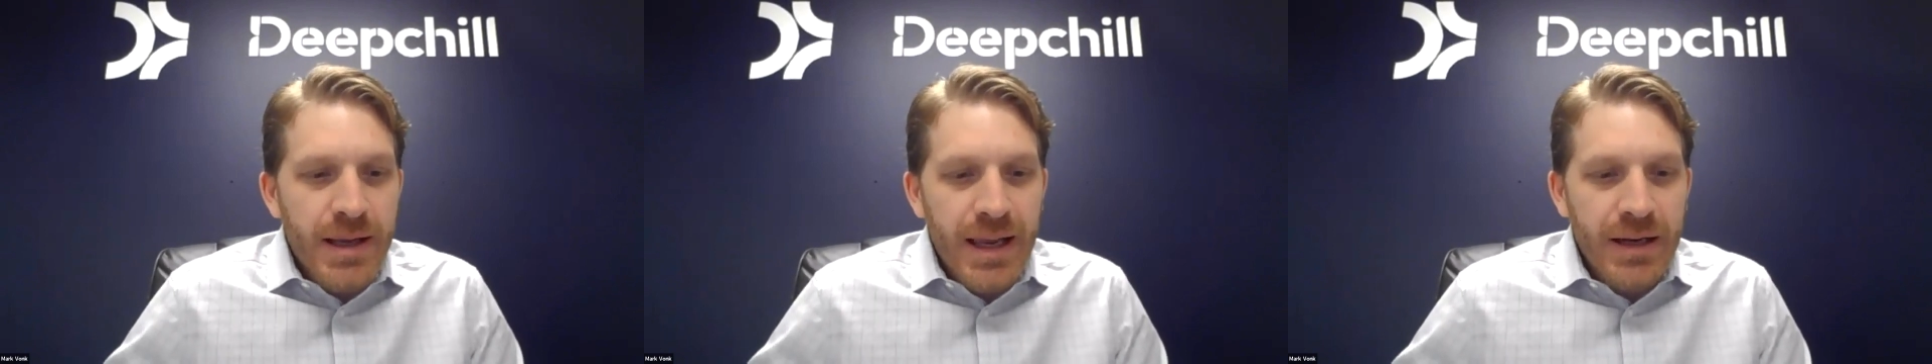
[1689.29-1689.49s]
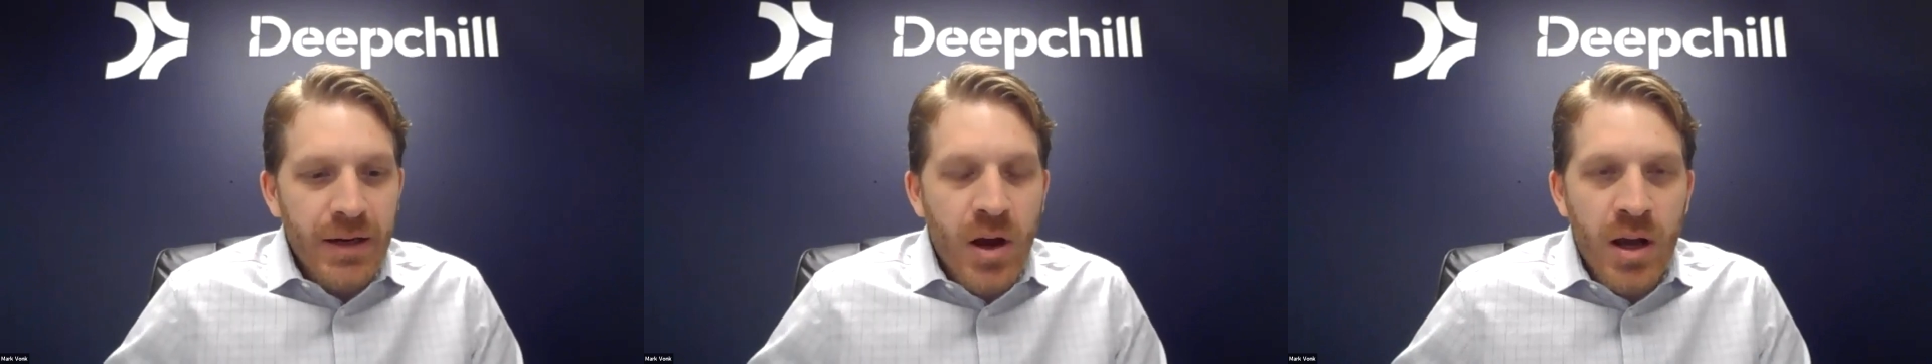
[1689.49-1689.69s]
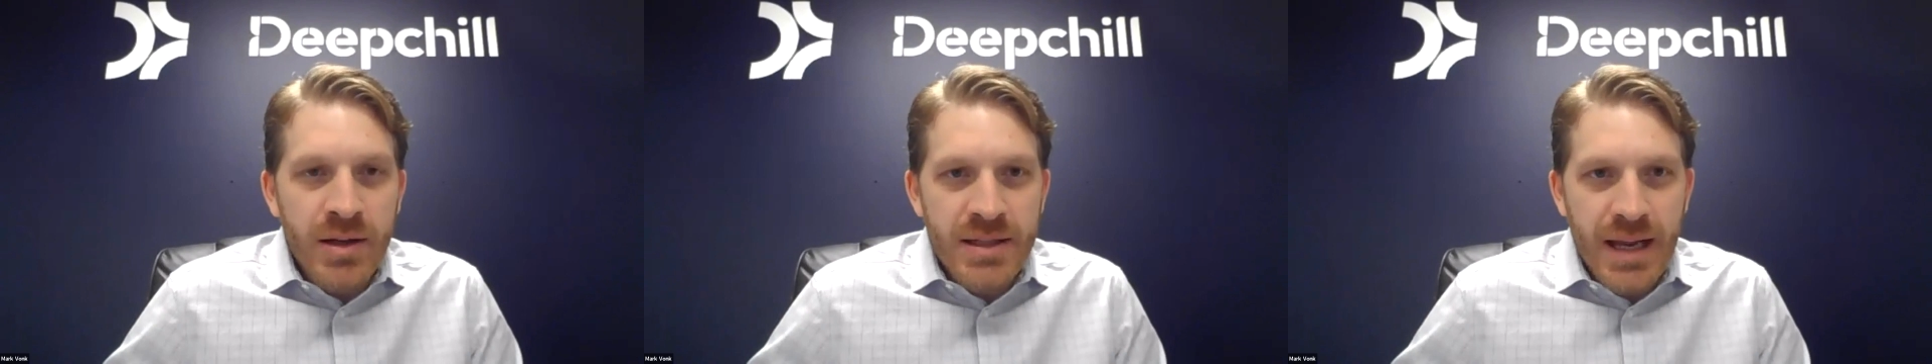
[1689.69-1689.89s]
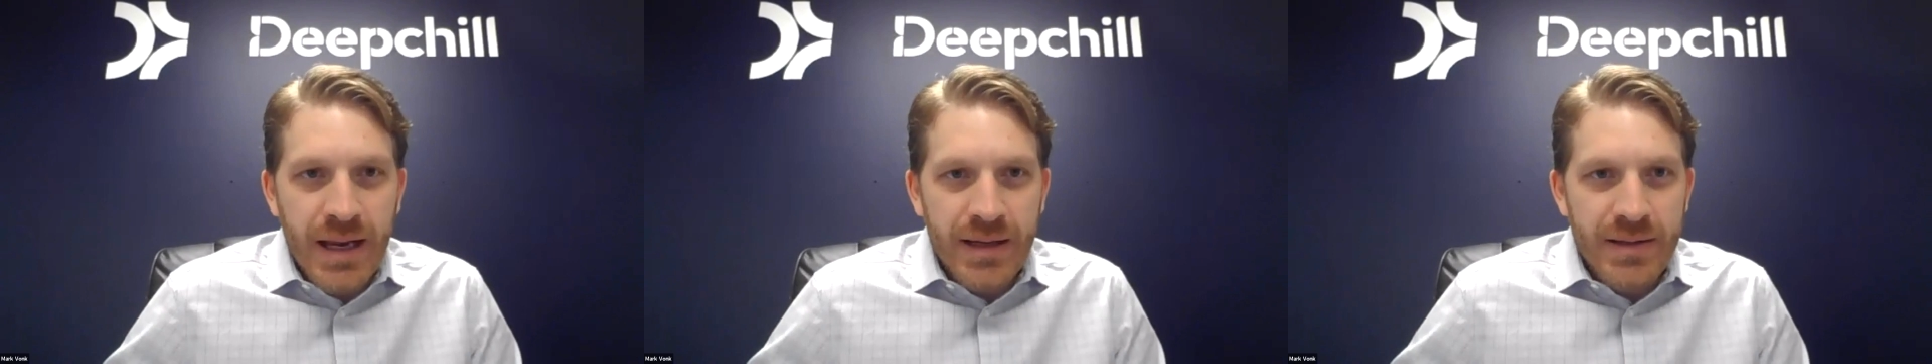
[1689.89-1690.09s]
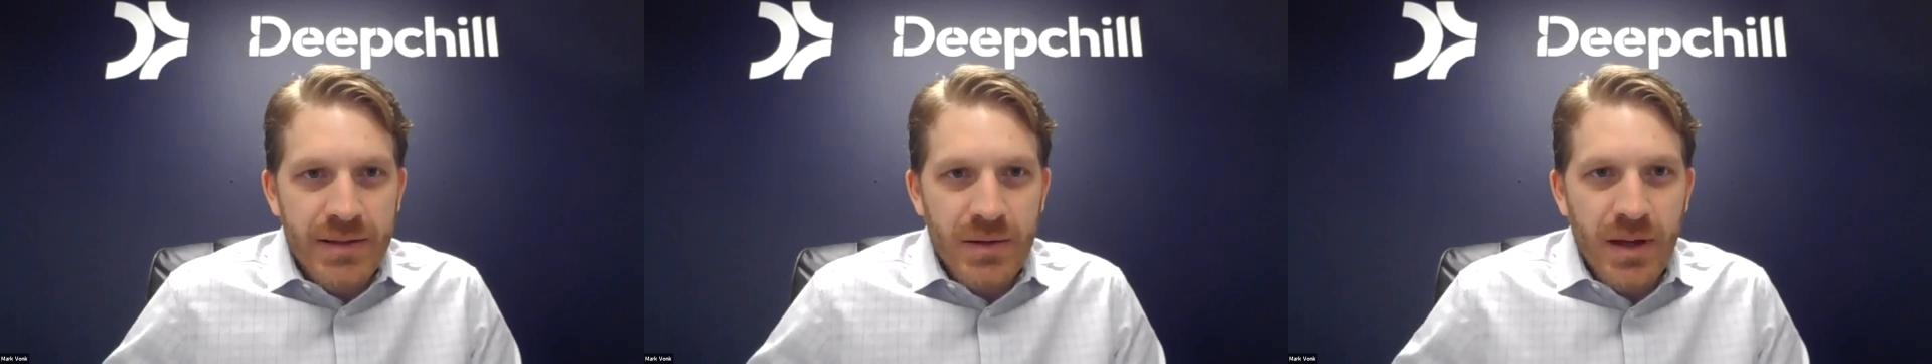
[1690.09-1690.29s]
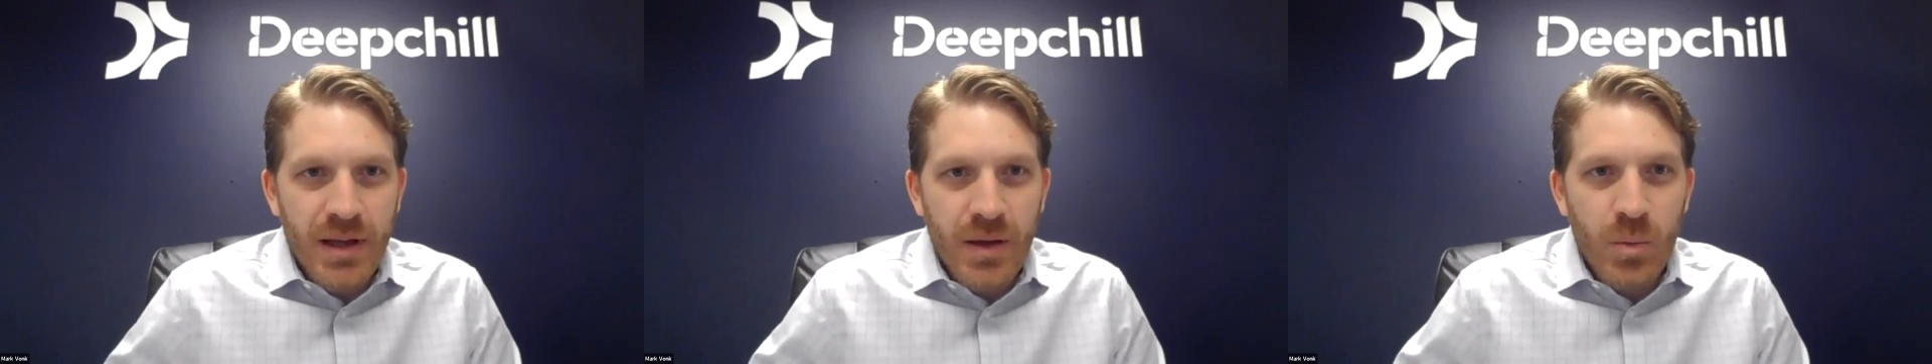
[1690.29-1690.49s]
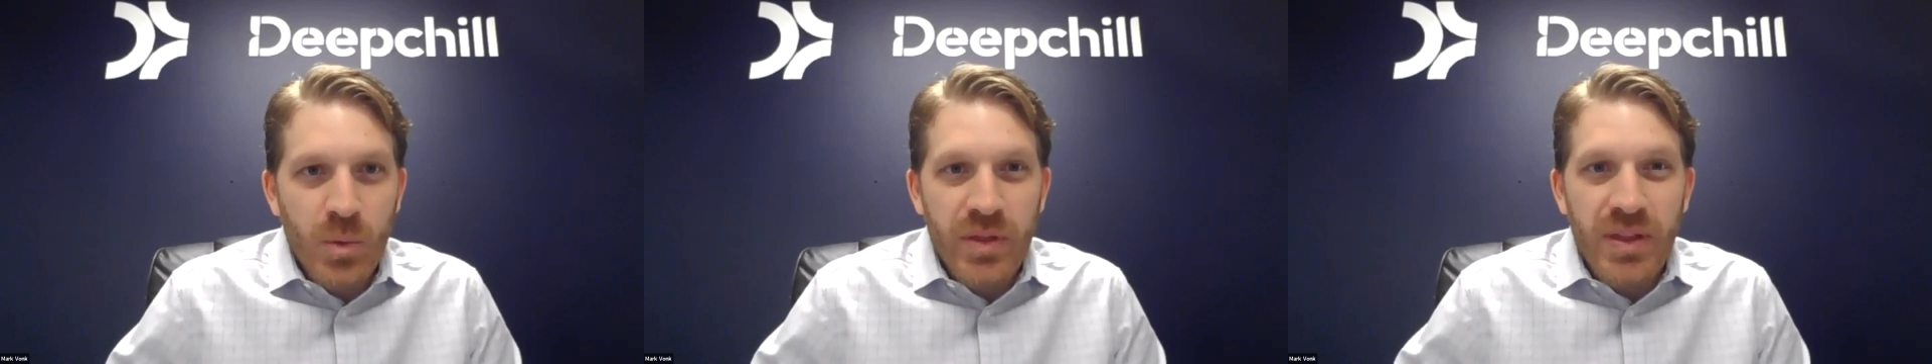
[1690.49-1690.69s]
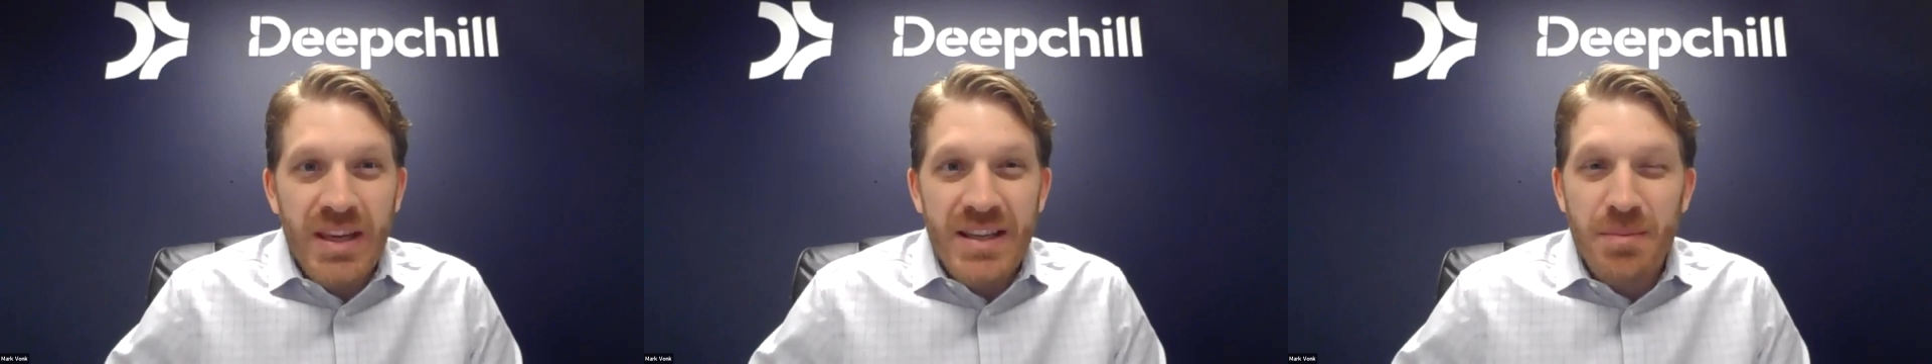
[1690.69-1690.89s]
in contact uh,
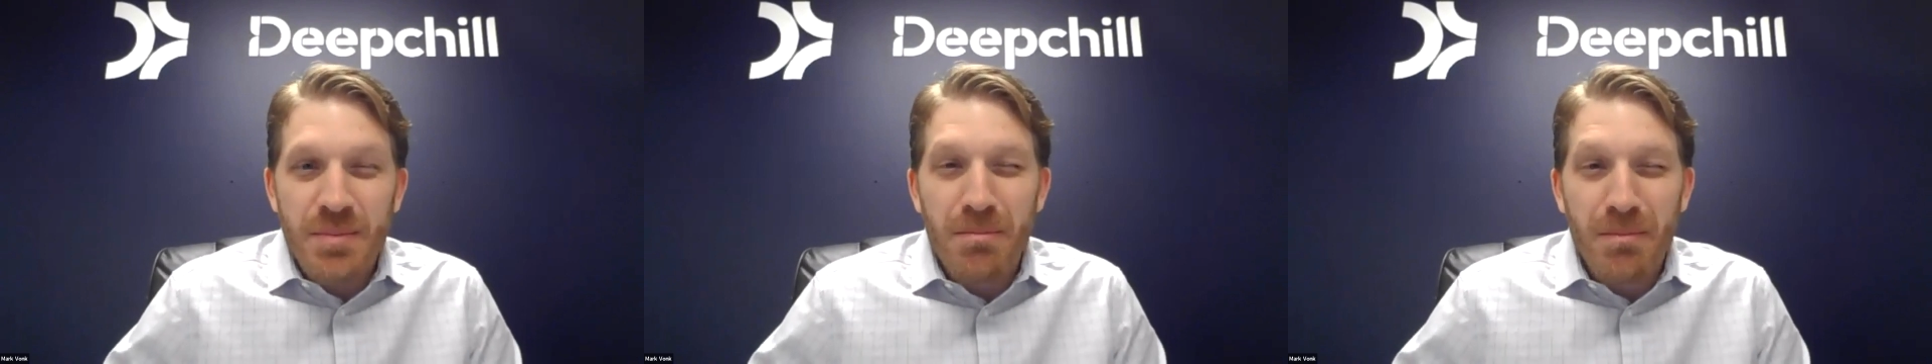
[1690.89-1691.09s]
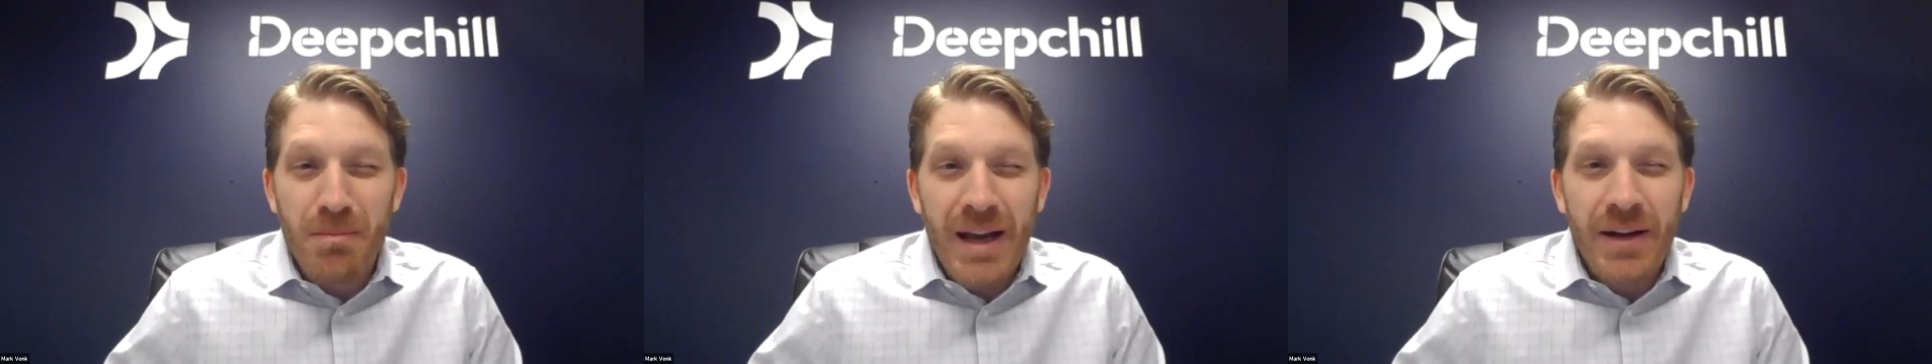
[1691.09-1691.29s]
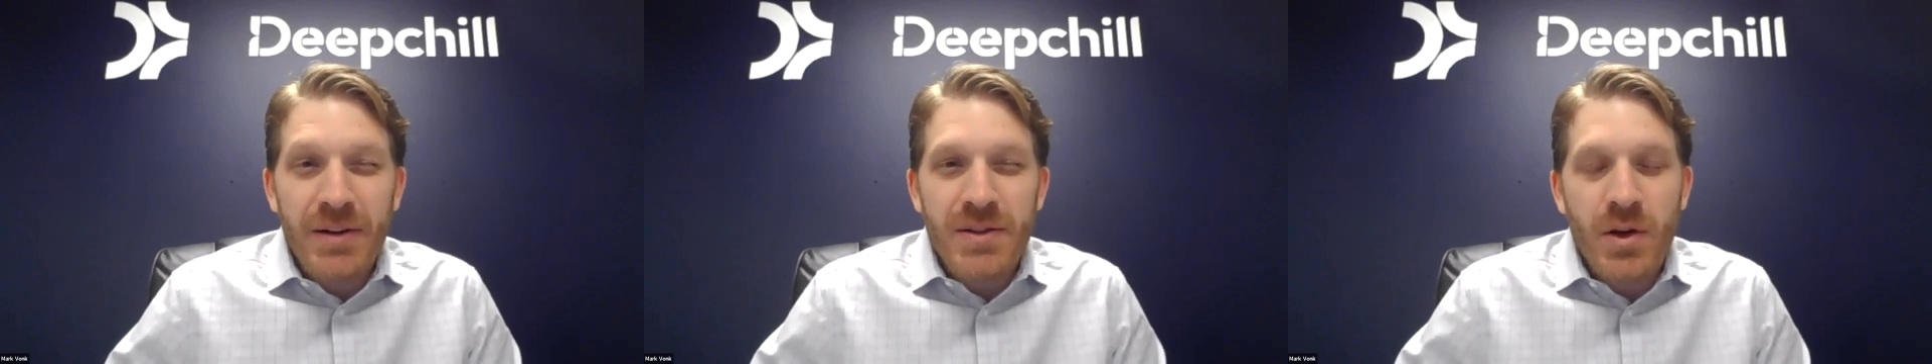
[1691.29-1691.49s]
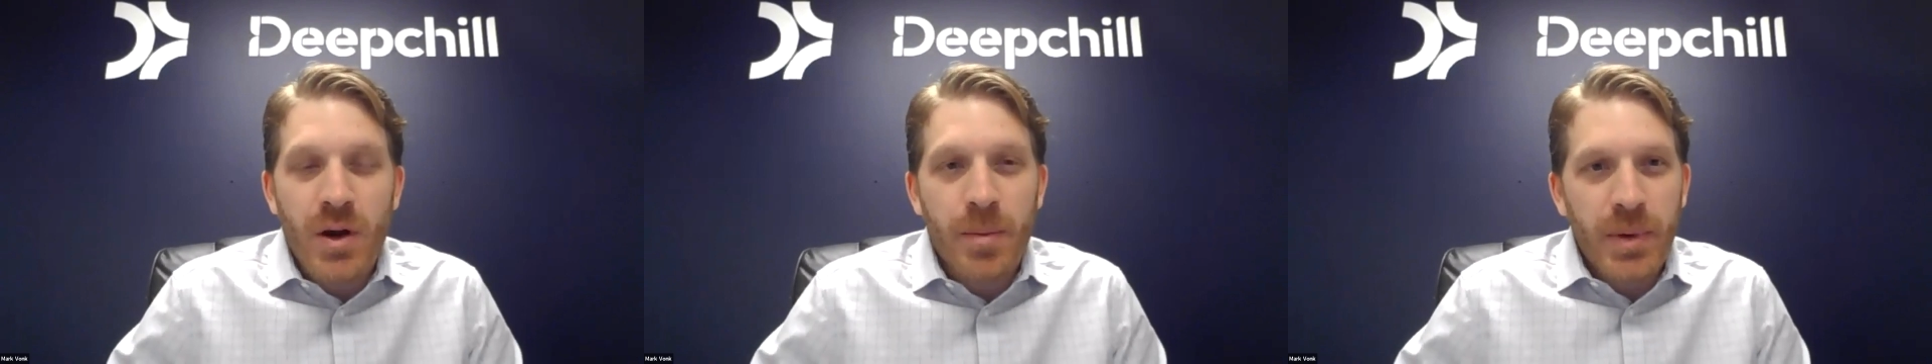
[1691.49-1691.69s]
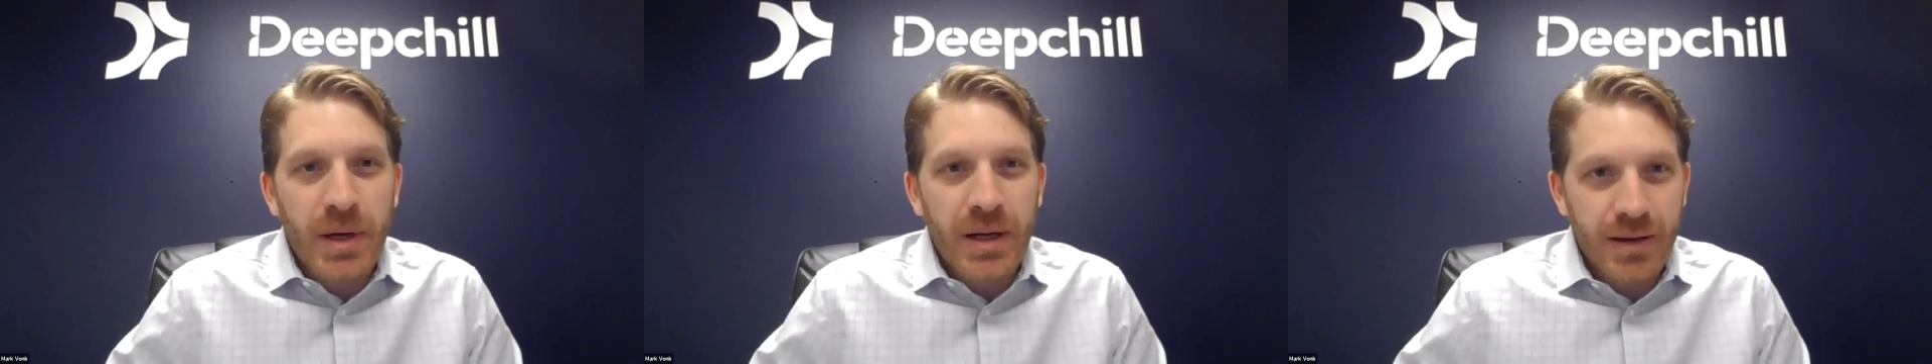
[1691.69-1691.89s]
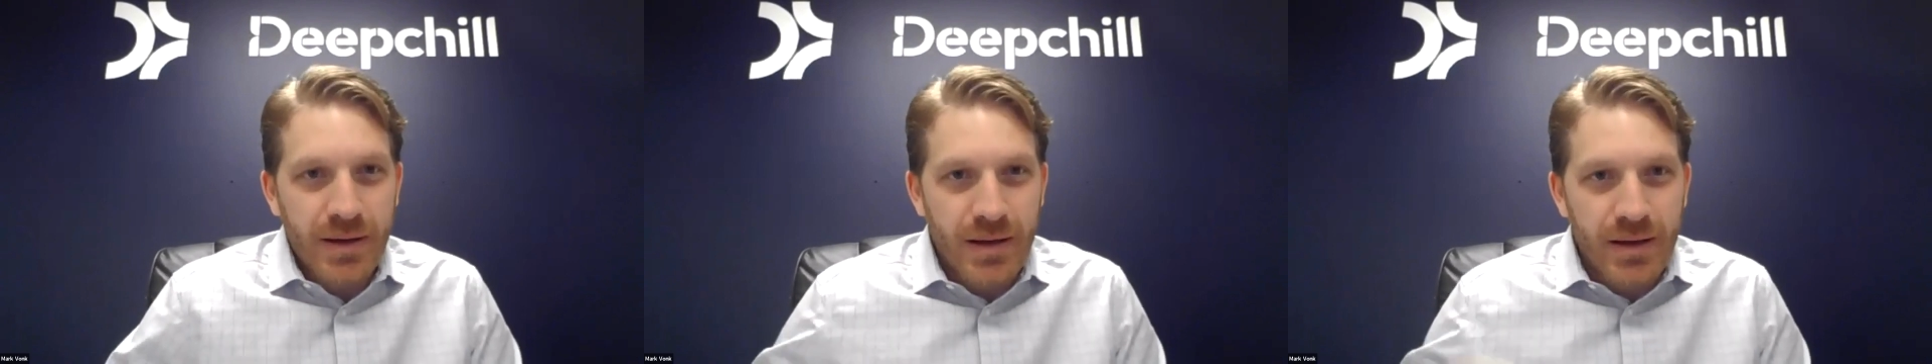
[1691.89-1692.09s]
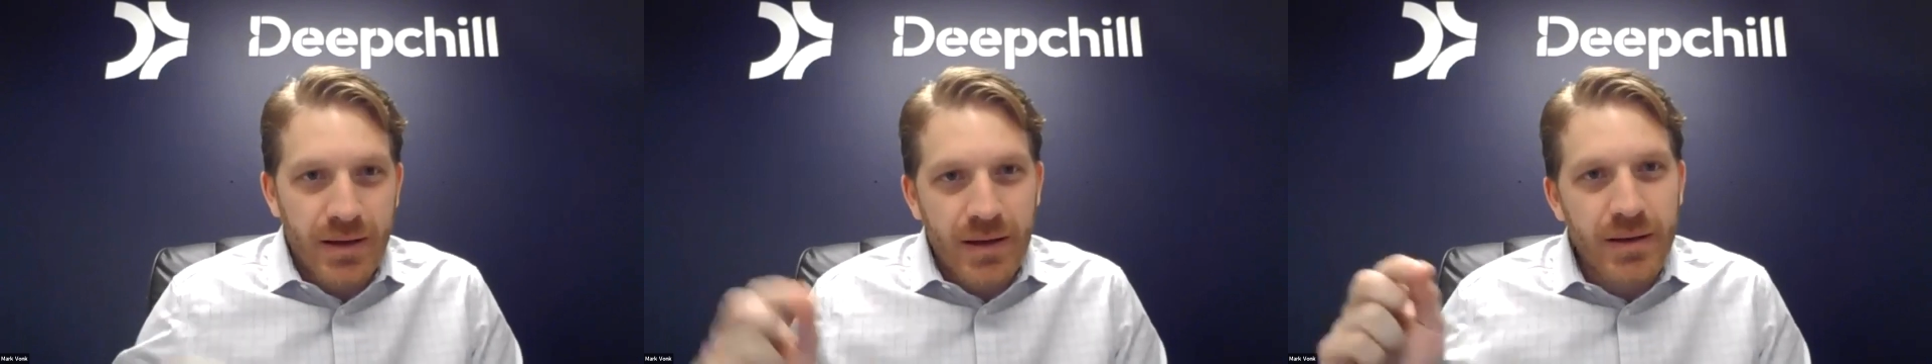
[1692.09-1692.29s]
with these microscopic uh,